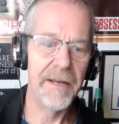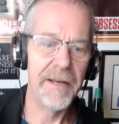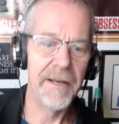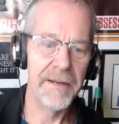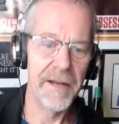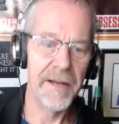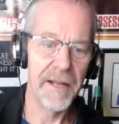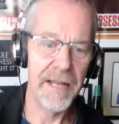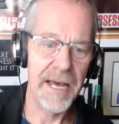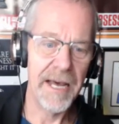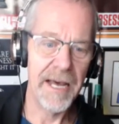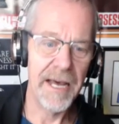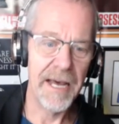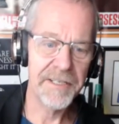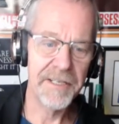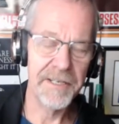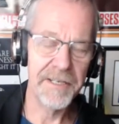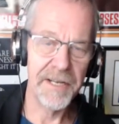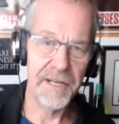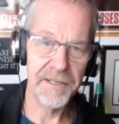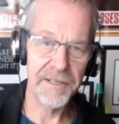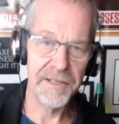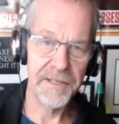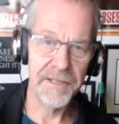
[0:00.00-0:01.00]
I'll ask
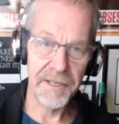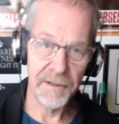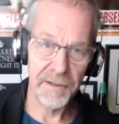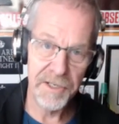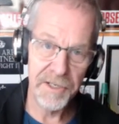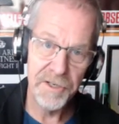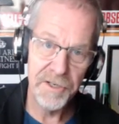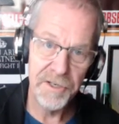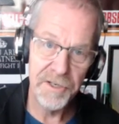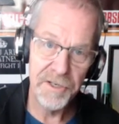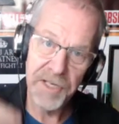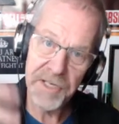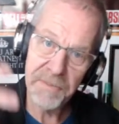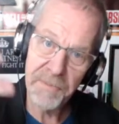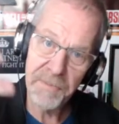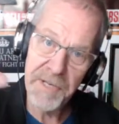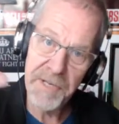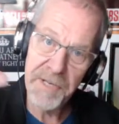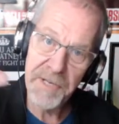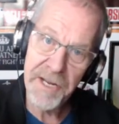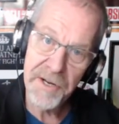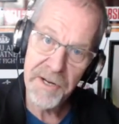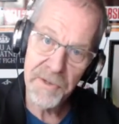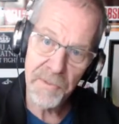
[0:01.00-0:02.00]
Adele, say, could you just
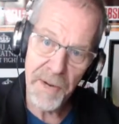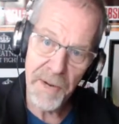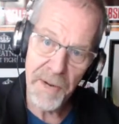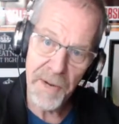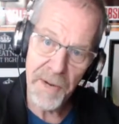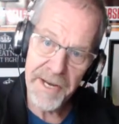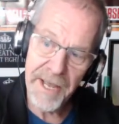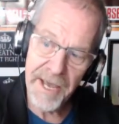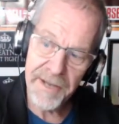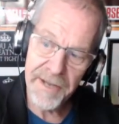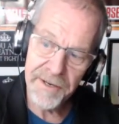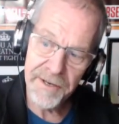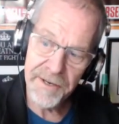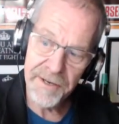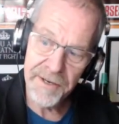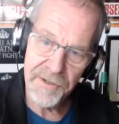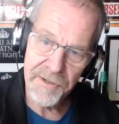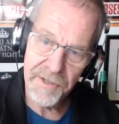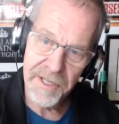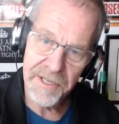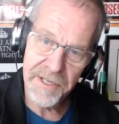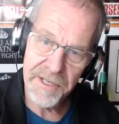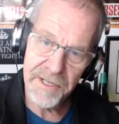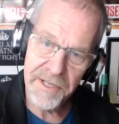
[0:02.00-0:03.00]
take your right hand and do
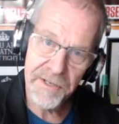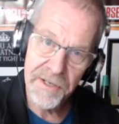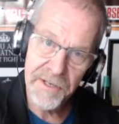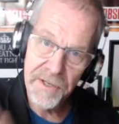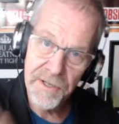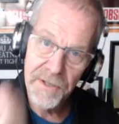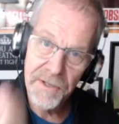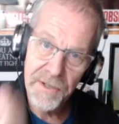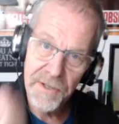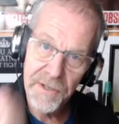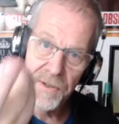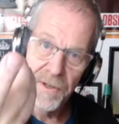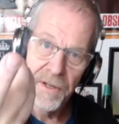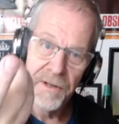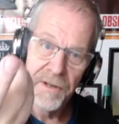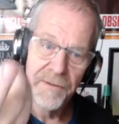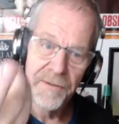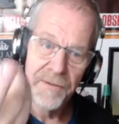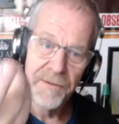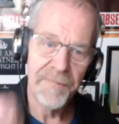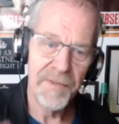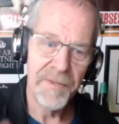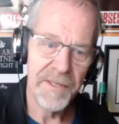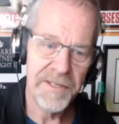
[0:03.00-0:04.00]
this too?
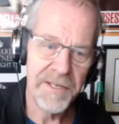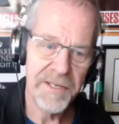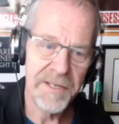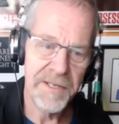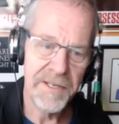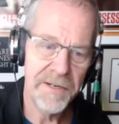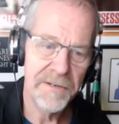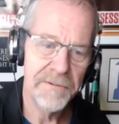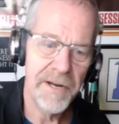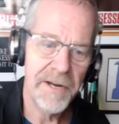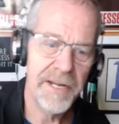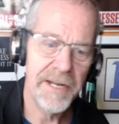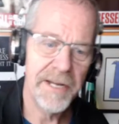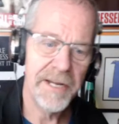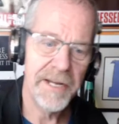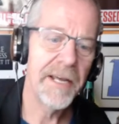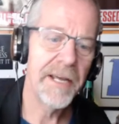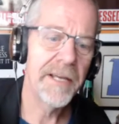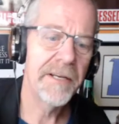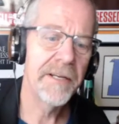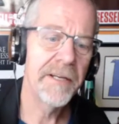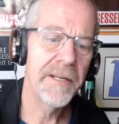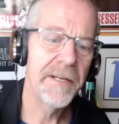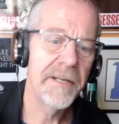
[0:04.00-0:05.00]
See her right
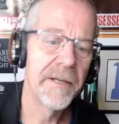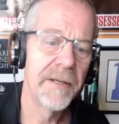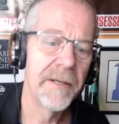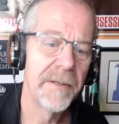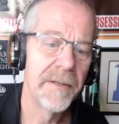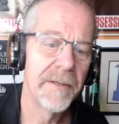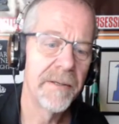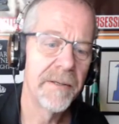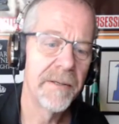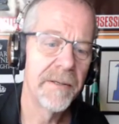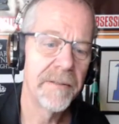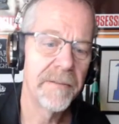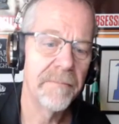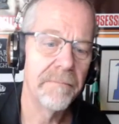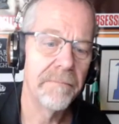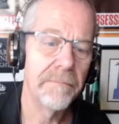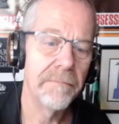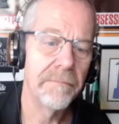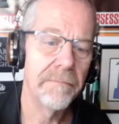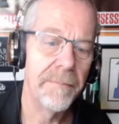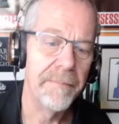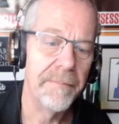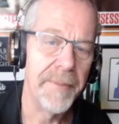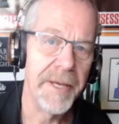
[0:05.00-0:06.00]
hand?
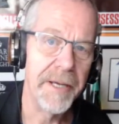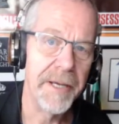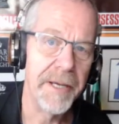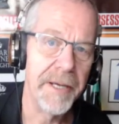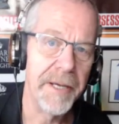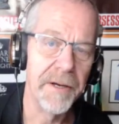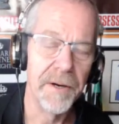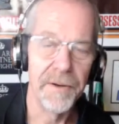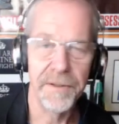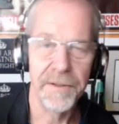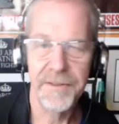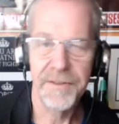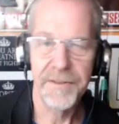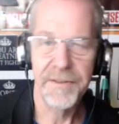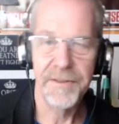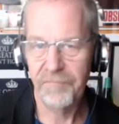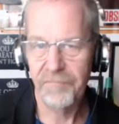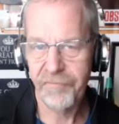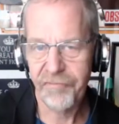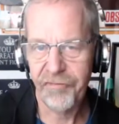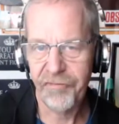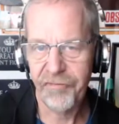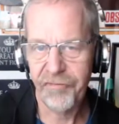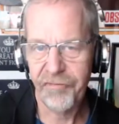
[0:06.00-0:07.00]
Bingo. It's
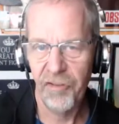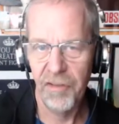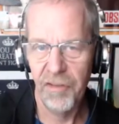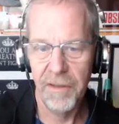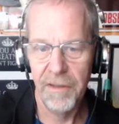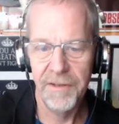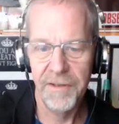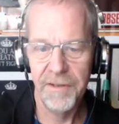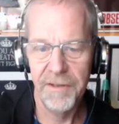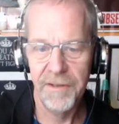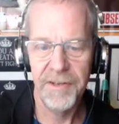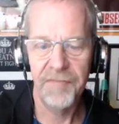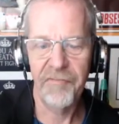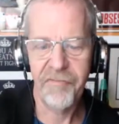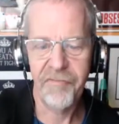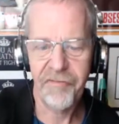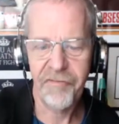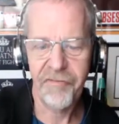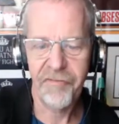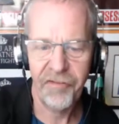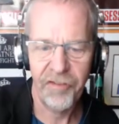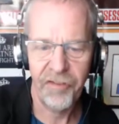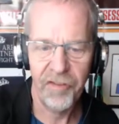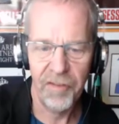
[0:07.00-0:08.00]

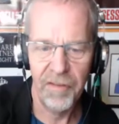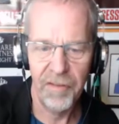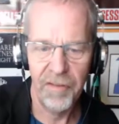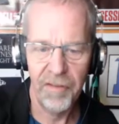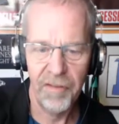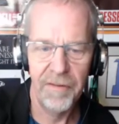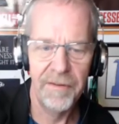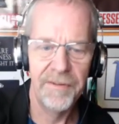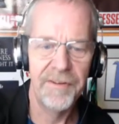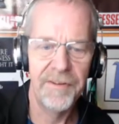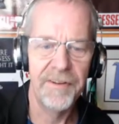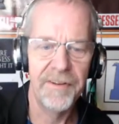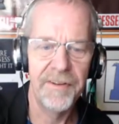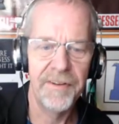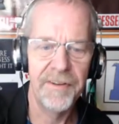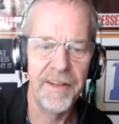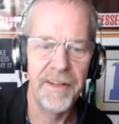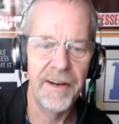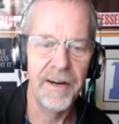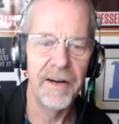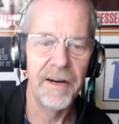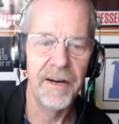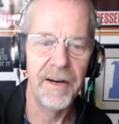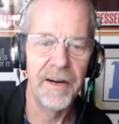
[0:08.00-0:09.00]
just there.